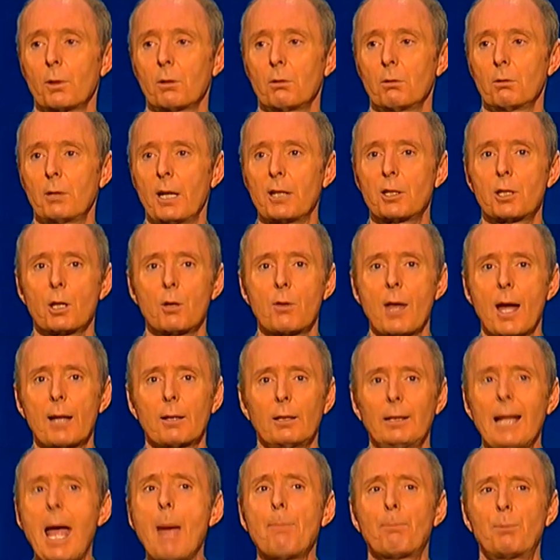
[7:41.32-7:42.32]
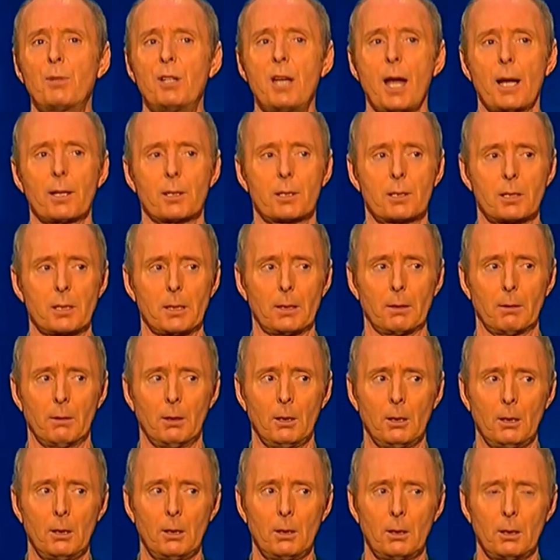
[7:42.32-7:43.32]
but they do that lap dancing.
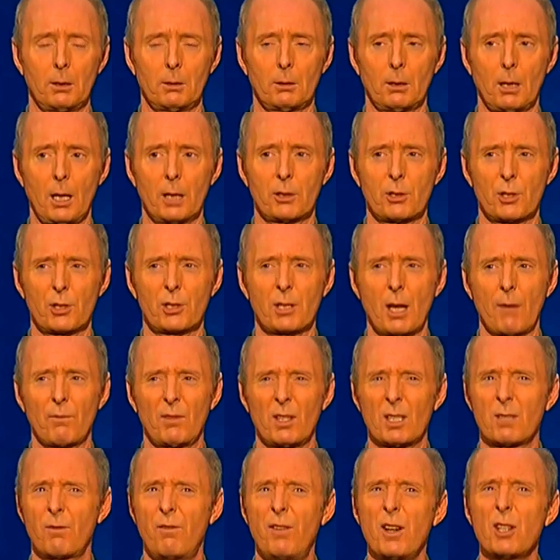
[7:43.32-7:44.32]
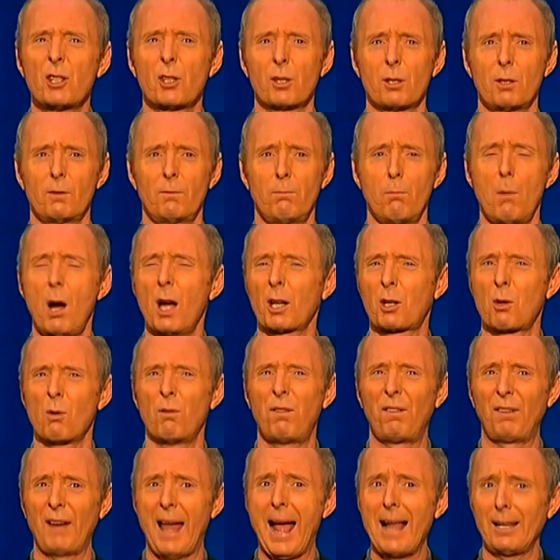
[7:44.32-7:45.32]
And I just have this vision of
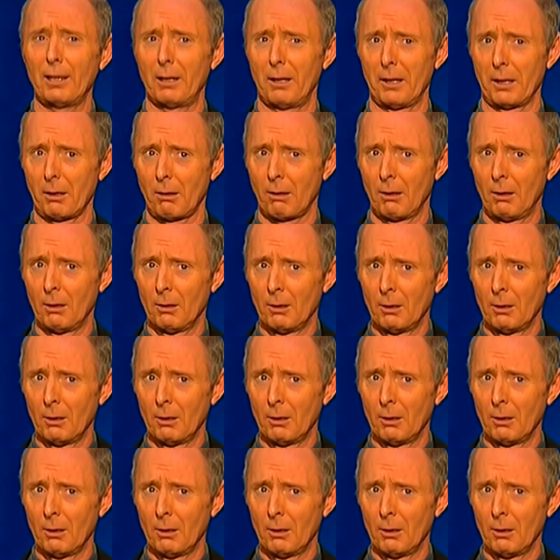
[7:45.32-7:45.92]
Michael Flatley.